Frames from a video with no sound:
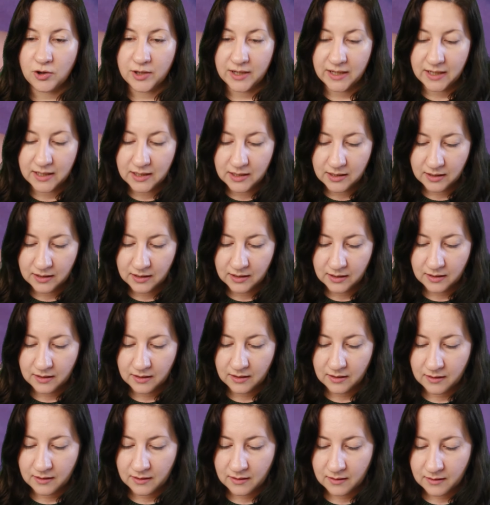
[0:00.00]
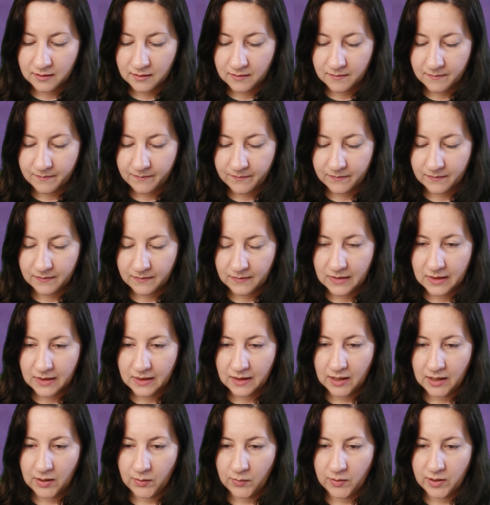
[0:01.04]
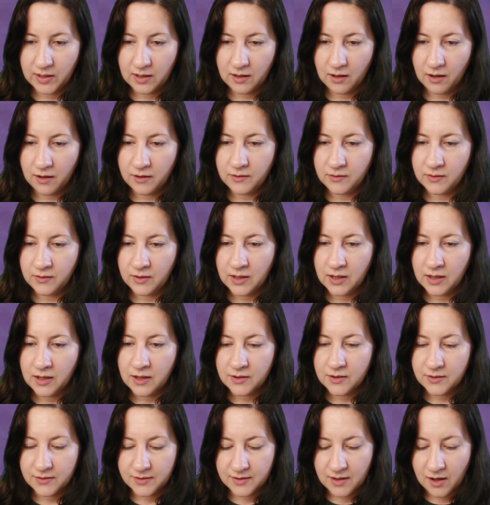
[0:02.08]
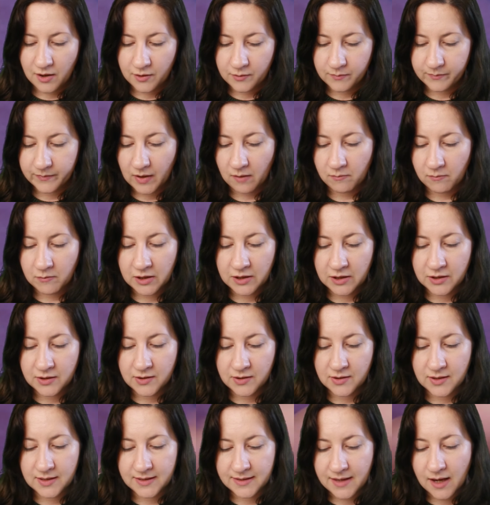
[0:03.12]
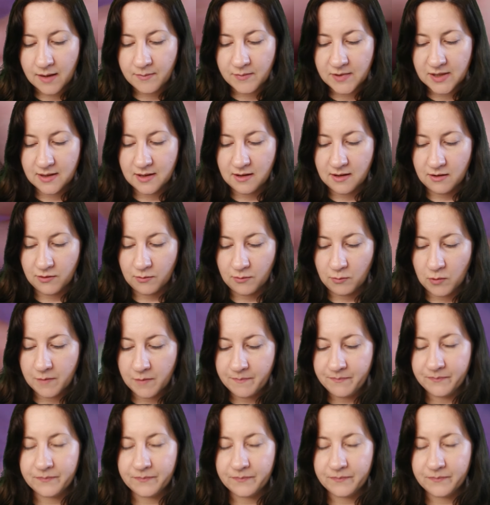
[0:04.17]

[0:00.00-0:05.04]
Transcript: in? There we go. So I'm going to do the same to the other one.